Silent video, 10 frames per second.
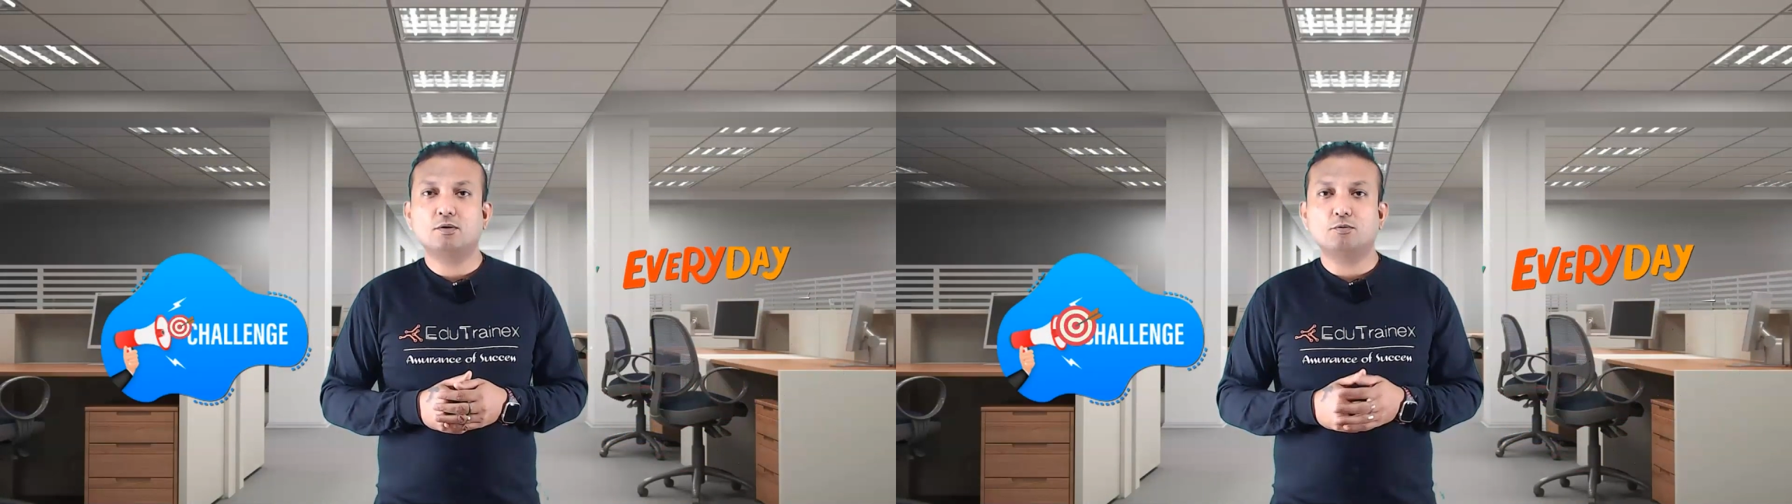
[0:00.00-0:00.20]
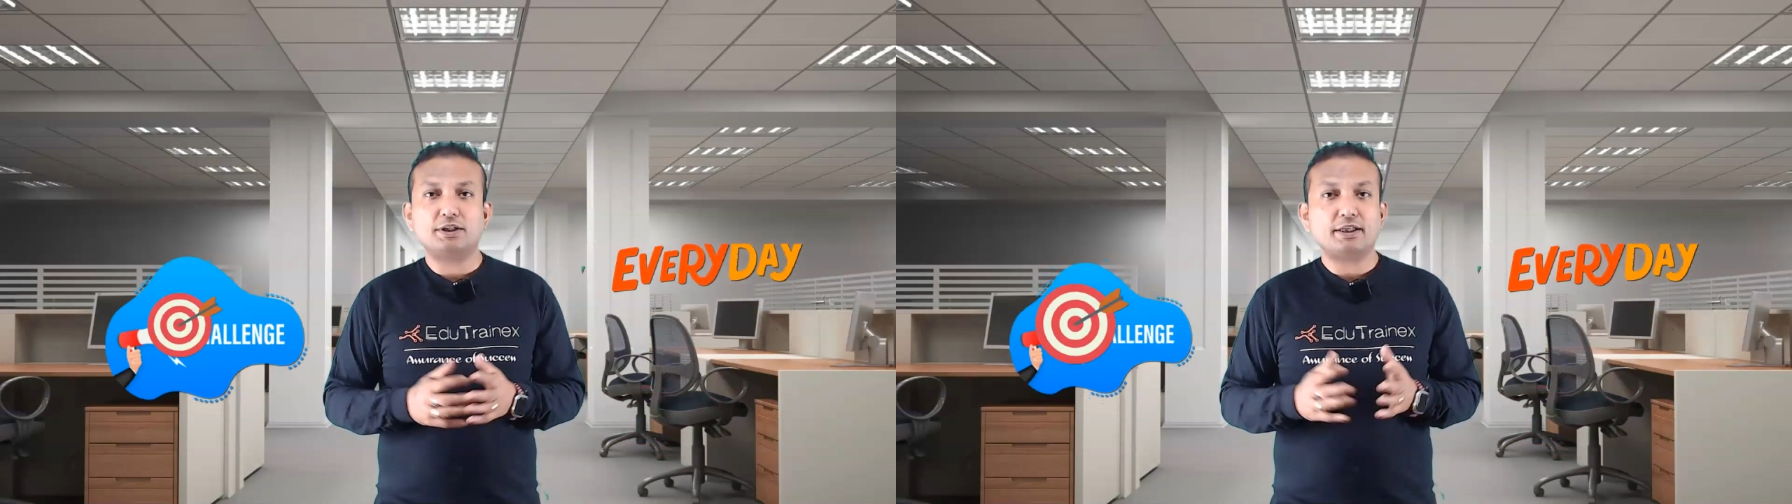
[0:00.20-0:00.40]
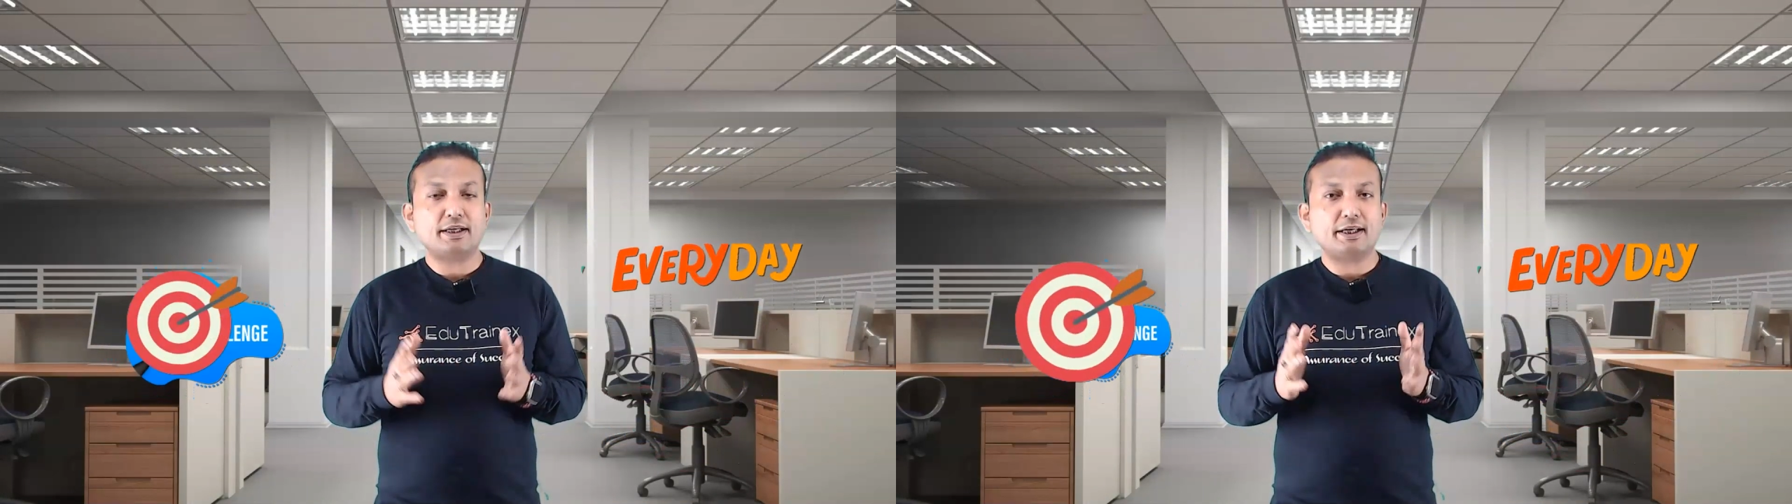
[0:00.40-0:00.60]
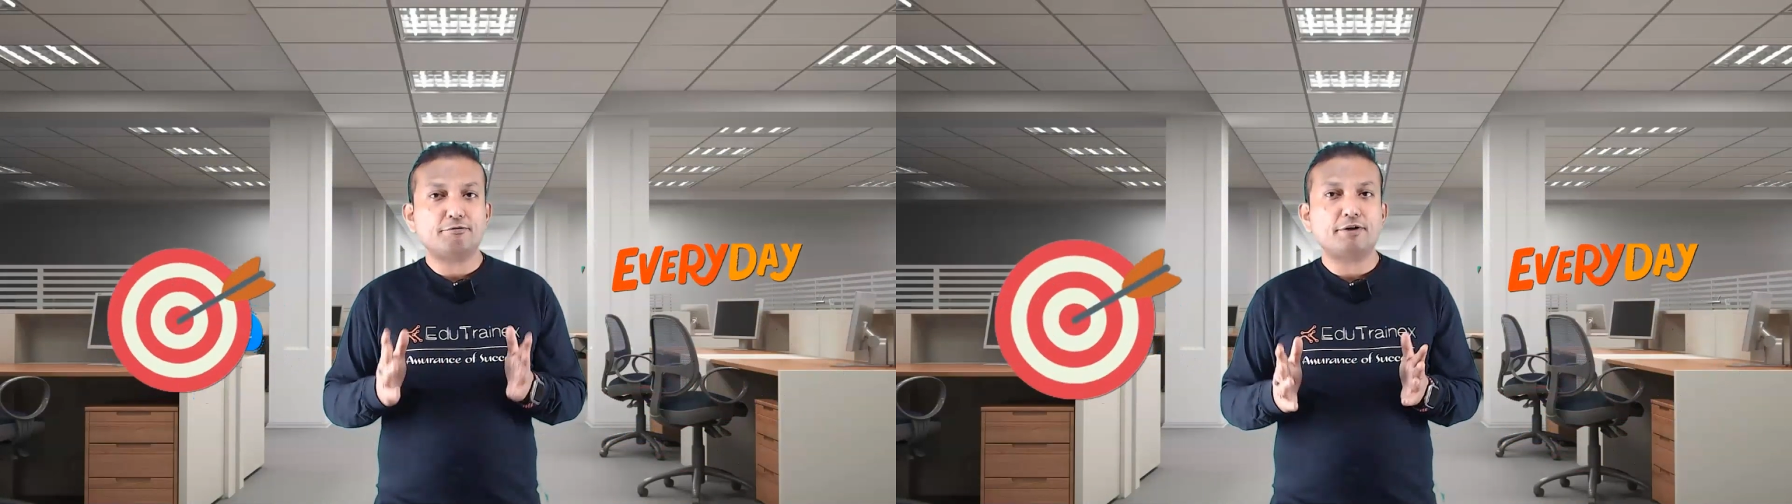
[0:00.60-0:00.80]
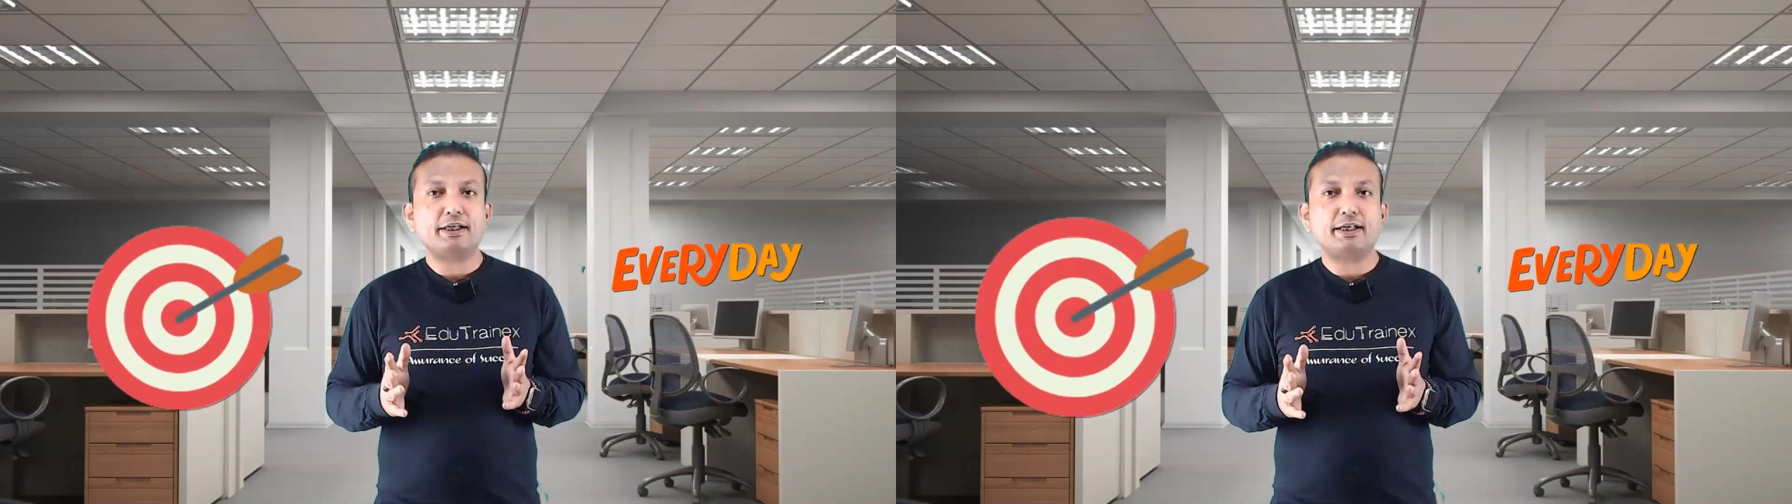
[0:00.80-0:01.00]
With an
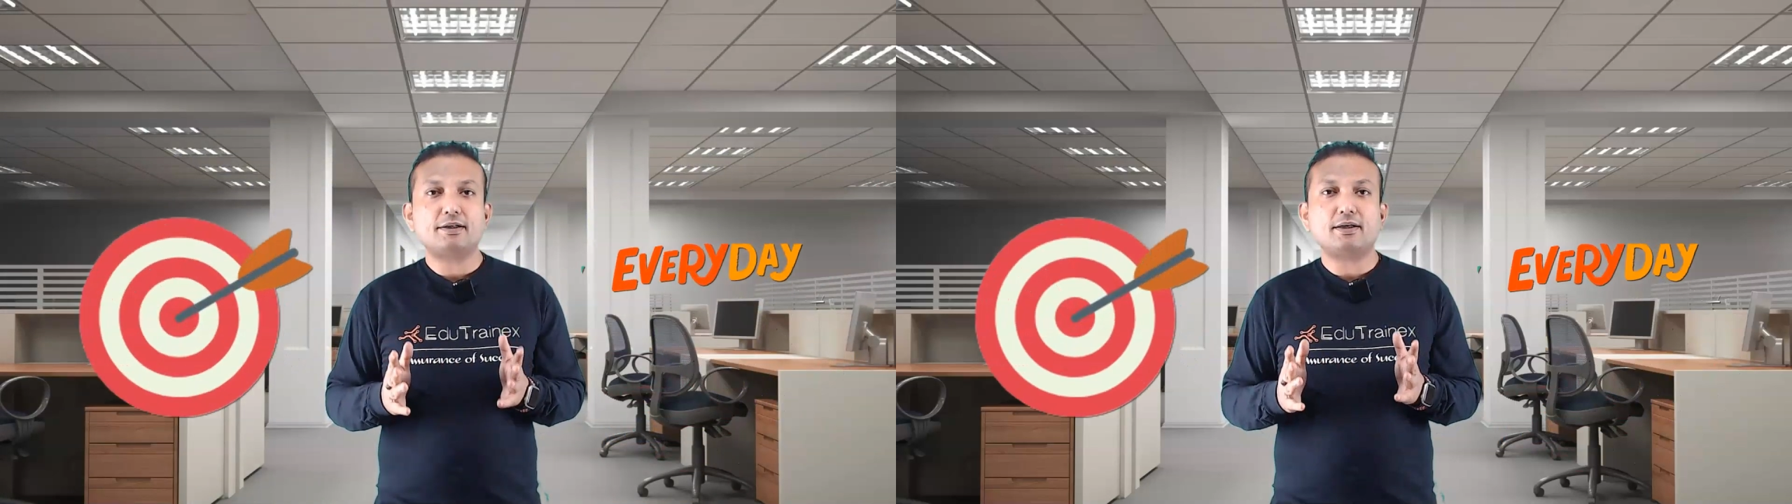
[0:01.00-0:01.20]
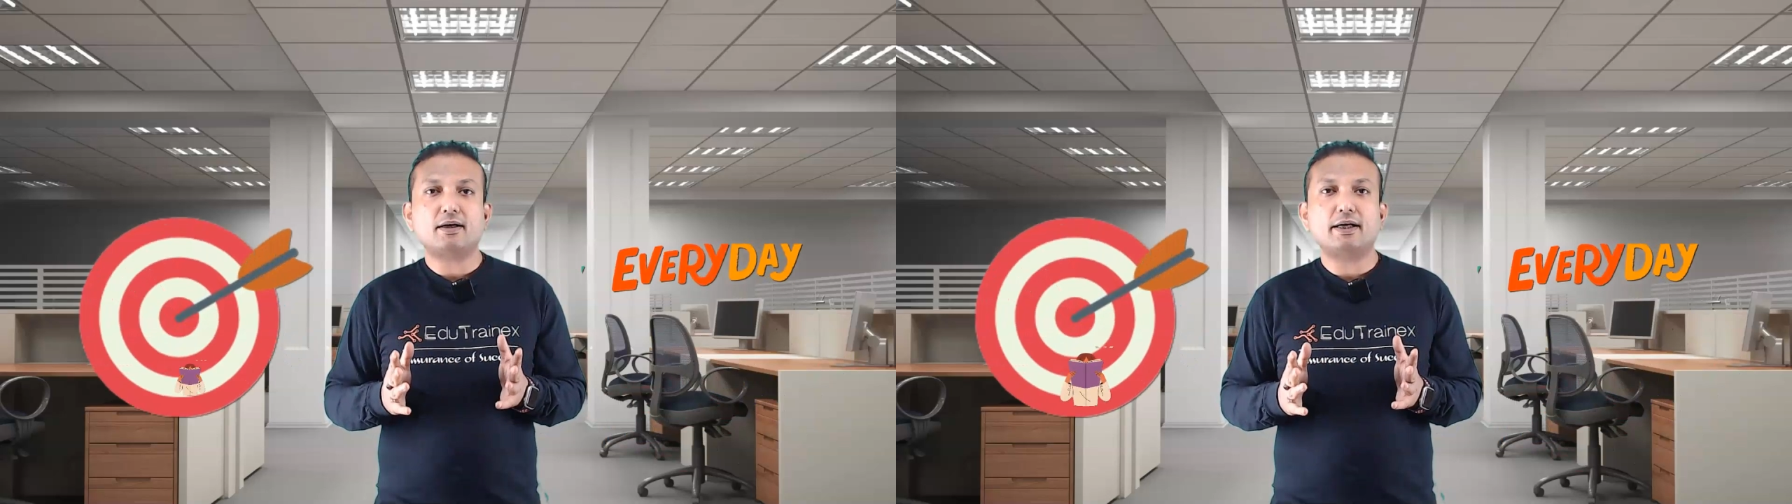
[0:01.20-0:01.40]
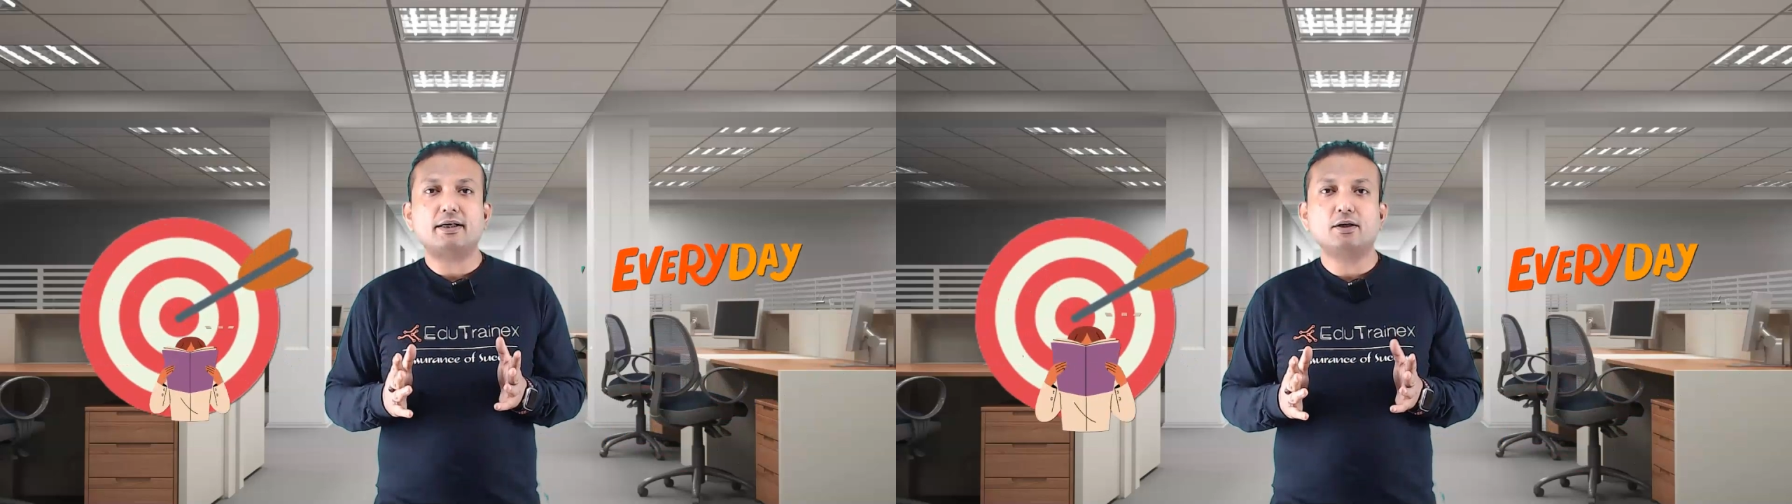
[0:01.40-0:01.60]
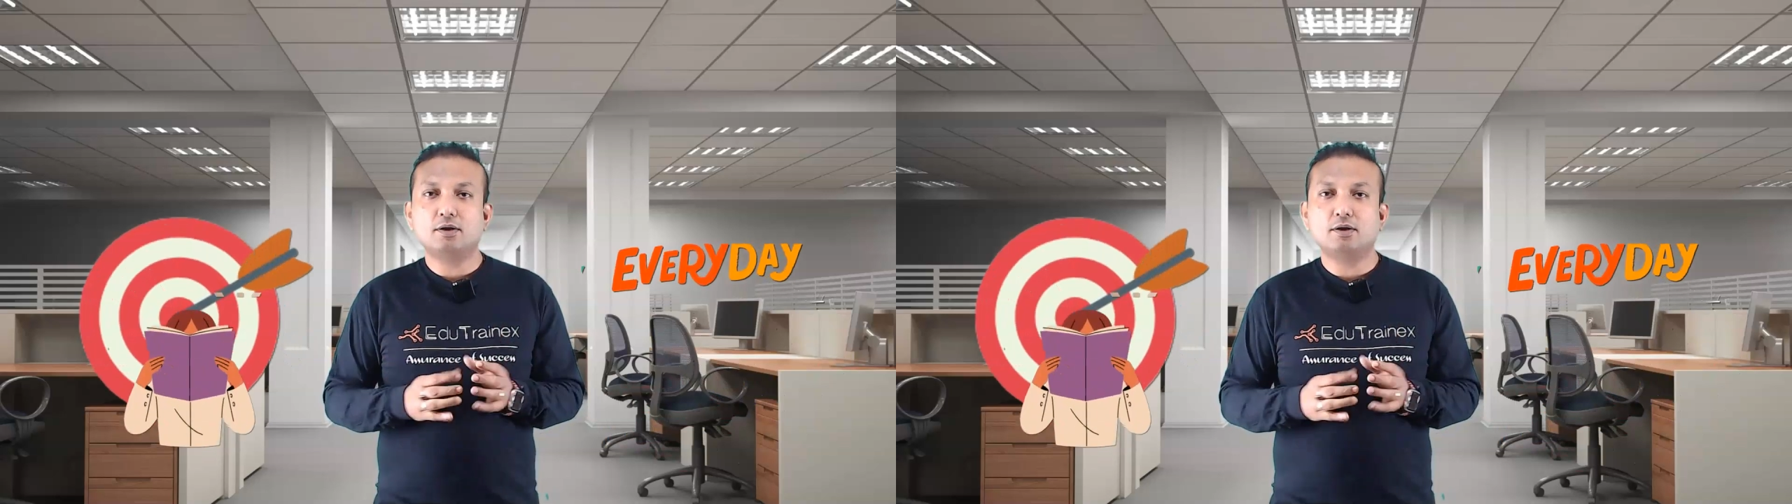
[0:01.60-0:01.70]
everyday target